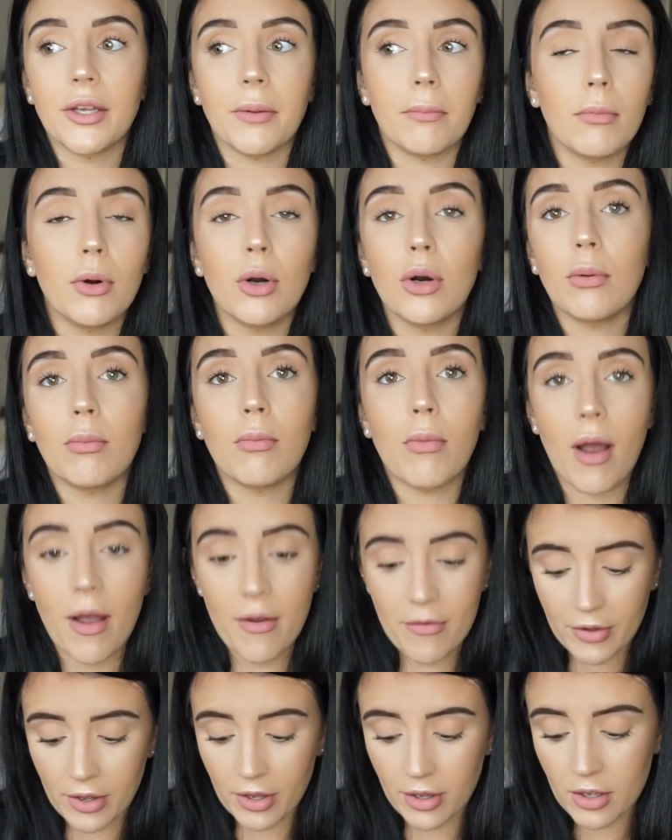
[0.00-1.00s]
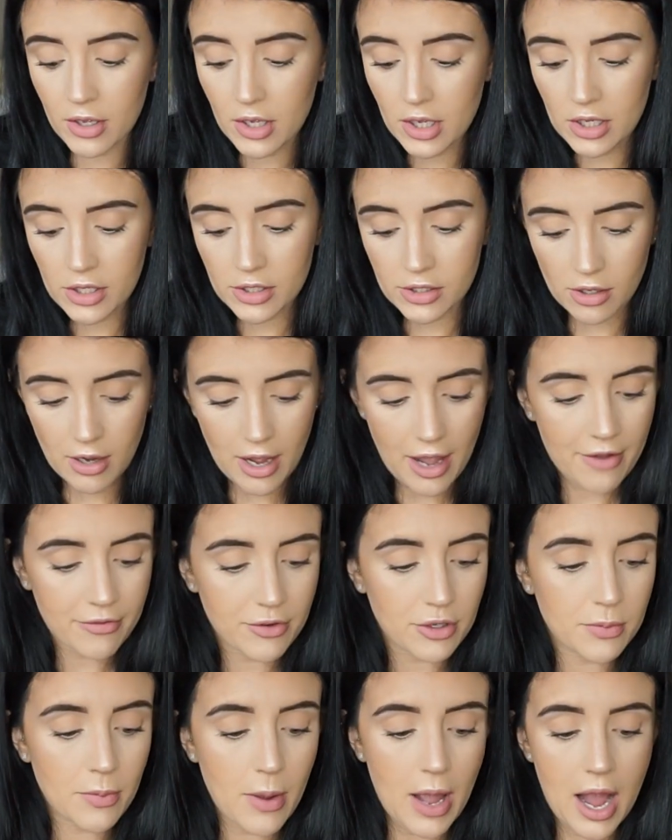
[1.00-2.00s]
your mum, whatever. So I've
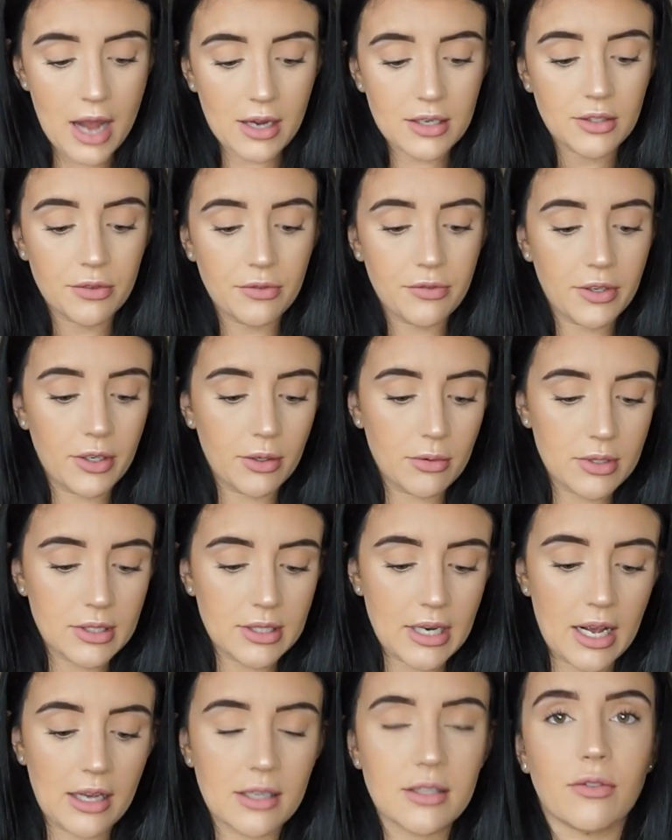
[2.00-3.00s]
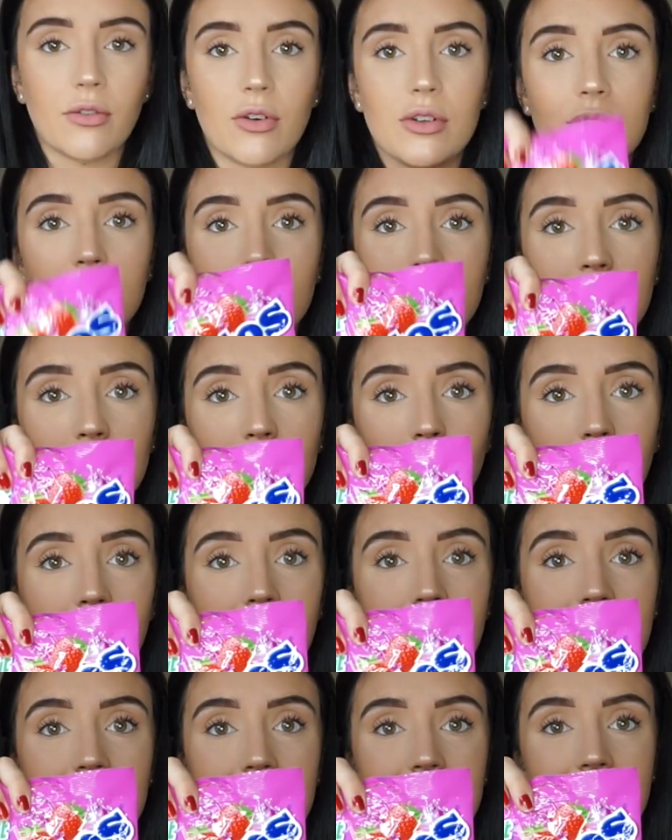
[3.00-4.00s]
just packed a few snacks. I've got some
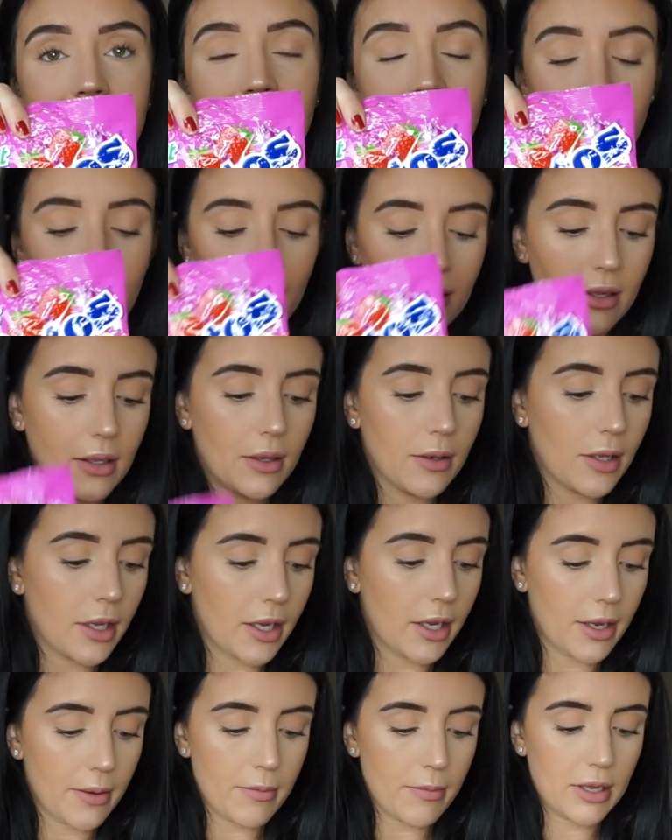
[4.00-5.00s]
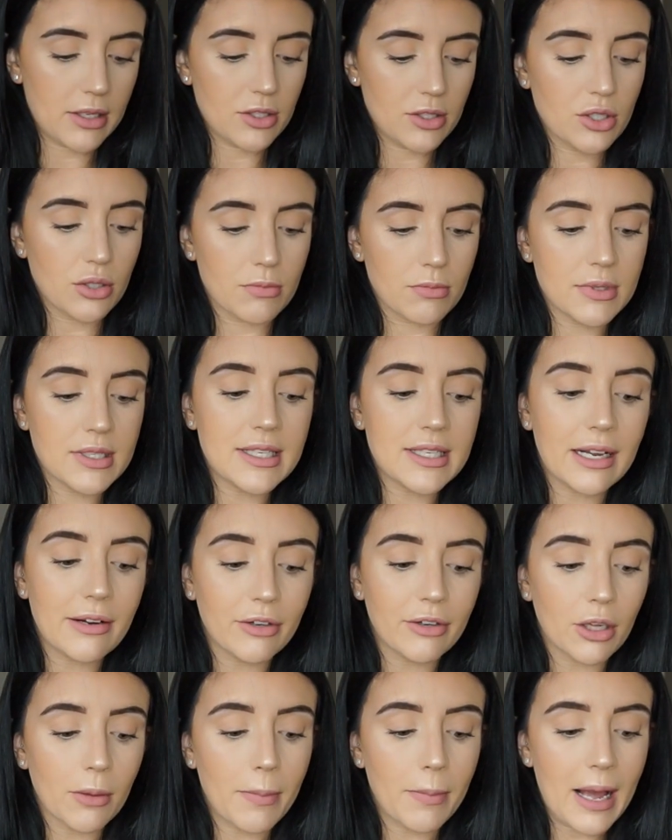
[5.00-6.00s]
sweets and some
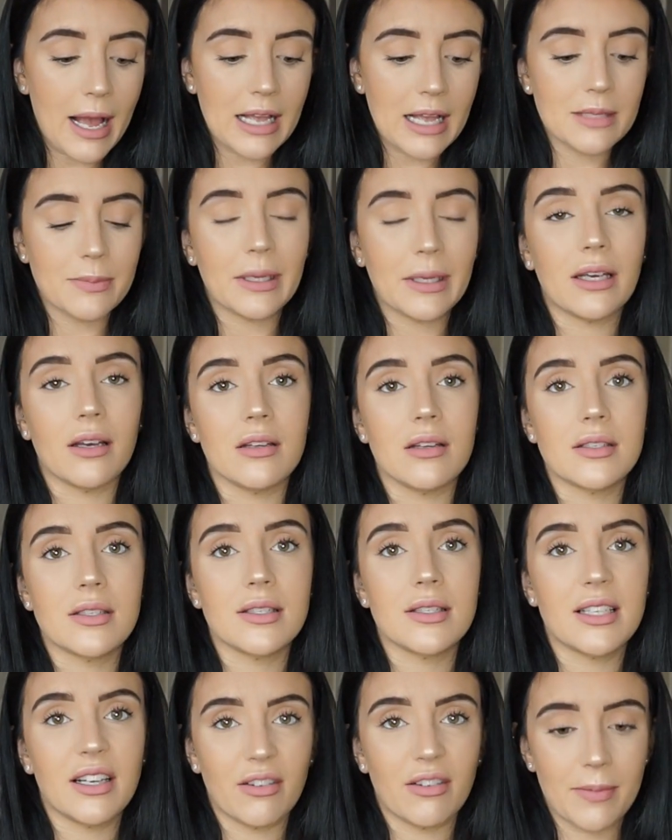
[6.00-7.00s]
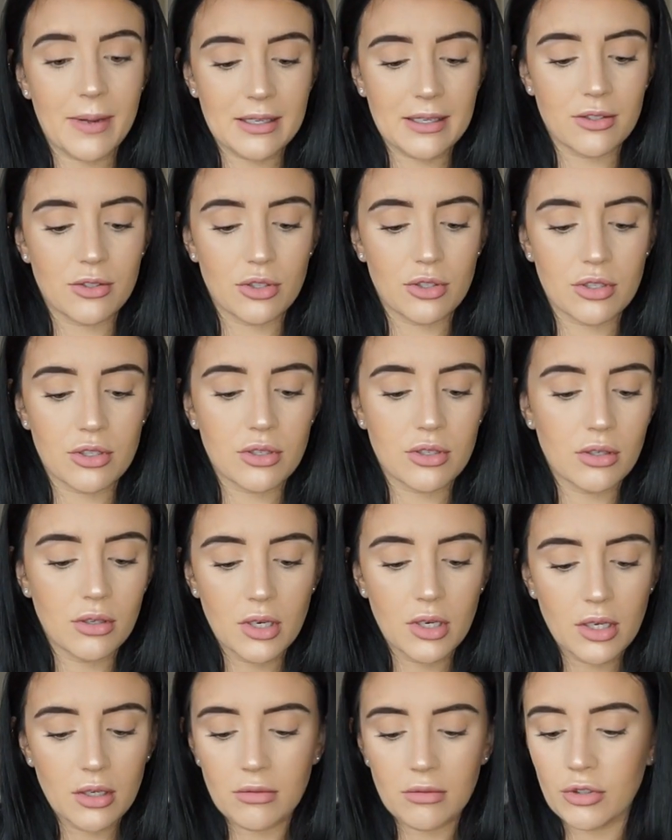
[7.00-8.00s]
cereal bars because cereal bars are just
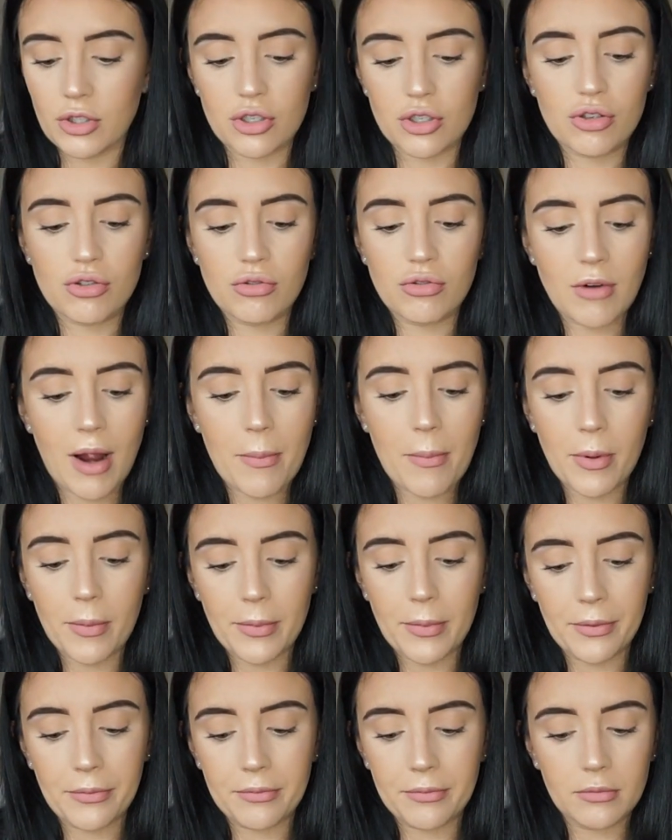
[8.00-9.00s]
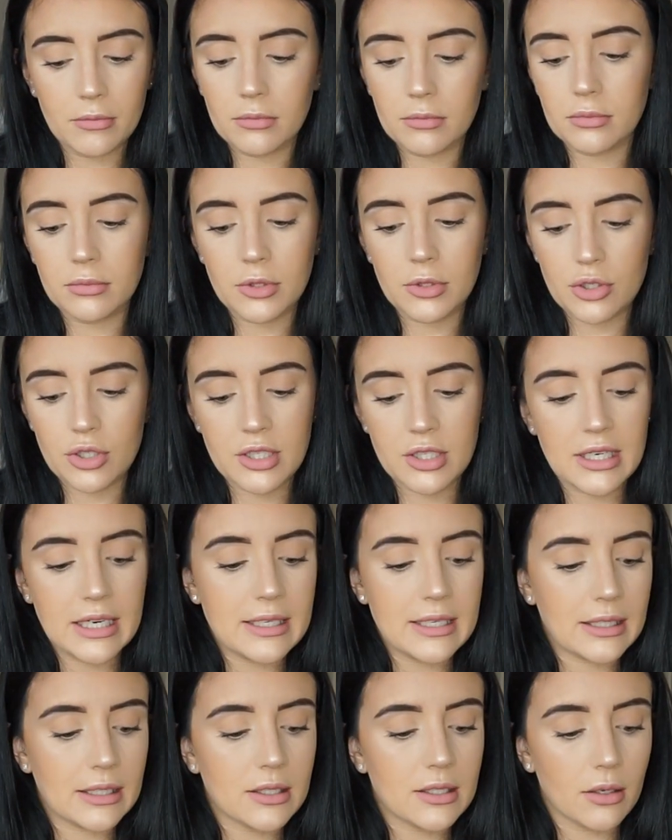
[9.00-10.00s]
grab them and they're just
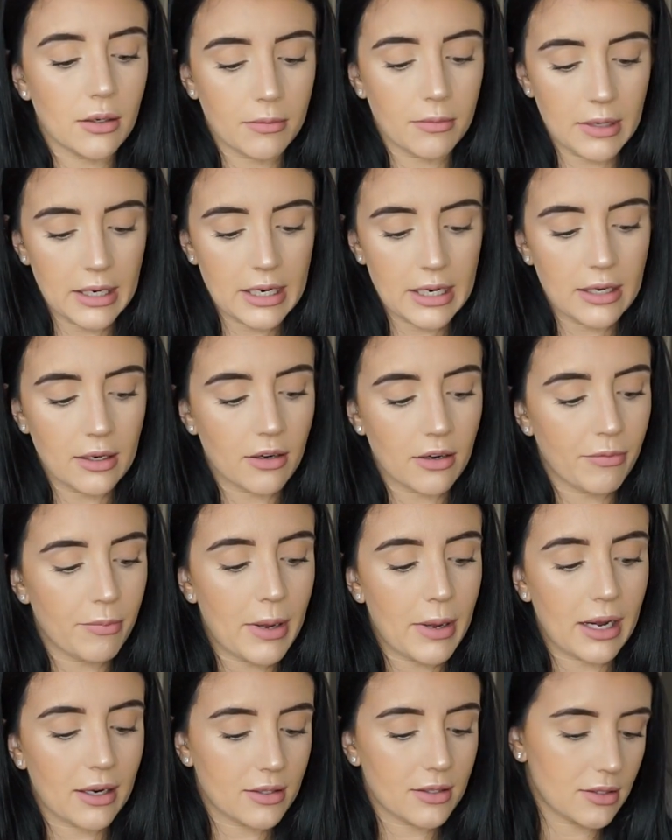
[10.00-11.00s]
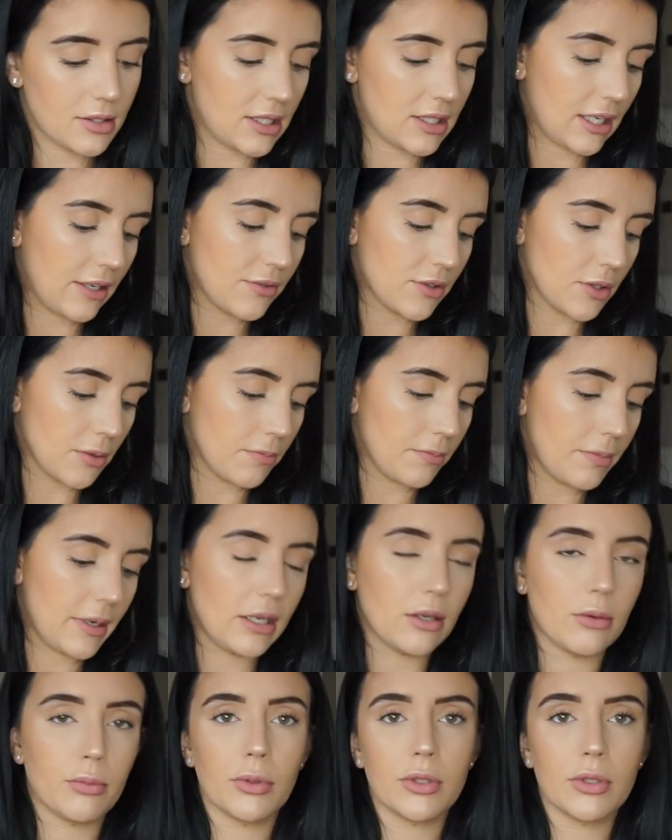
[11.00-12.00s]
easy to eat, and I've packed Steve some
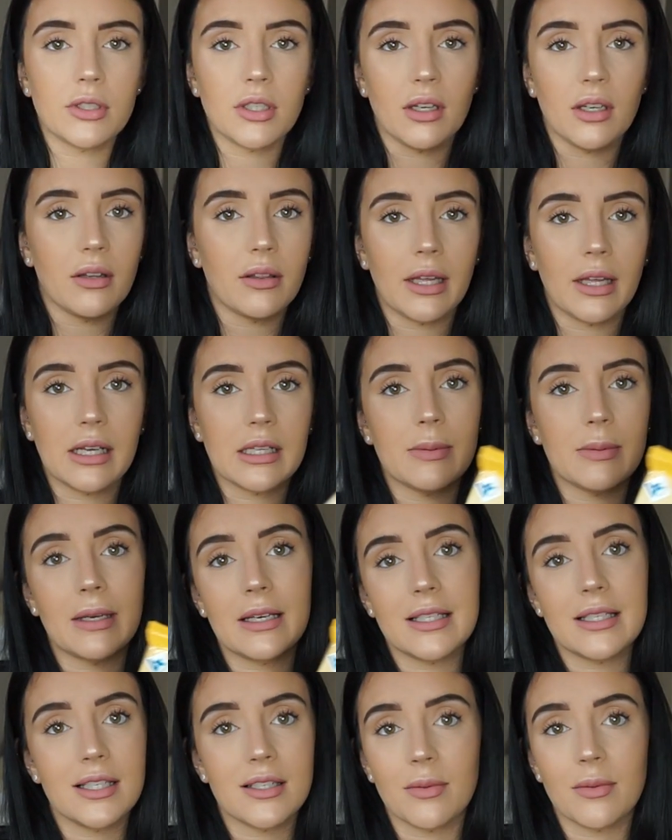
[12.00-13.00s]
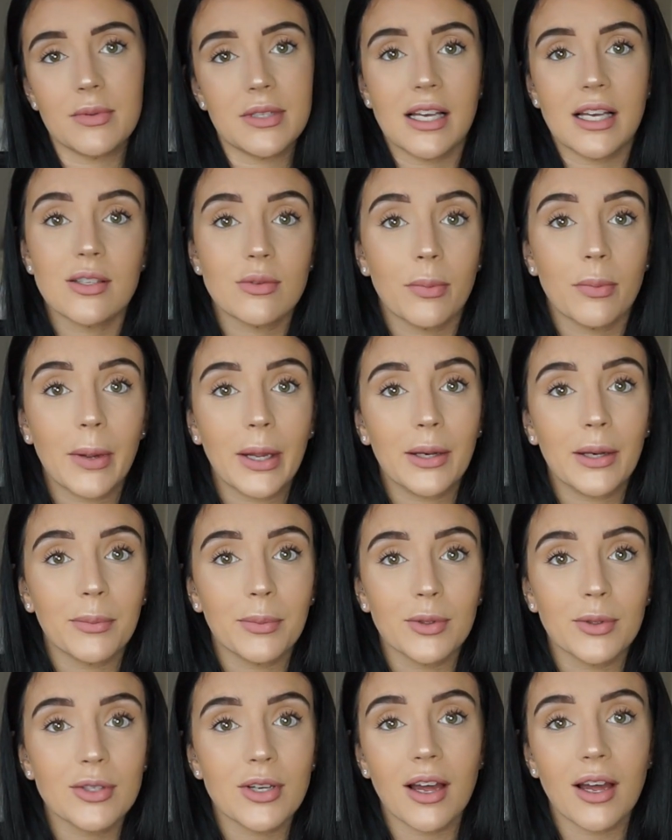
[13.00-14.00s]
peanut butter things because he's obsessed with peanut
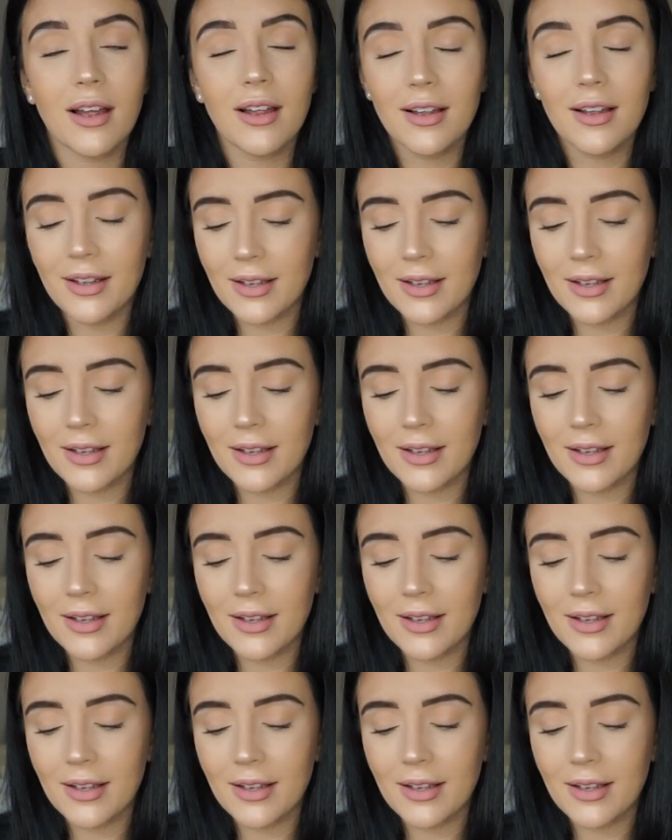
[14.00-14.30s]
butter,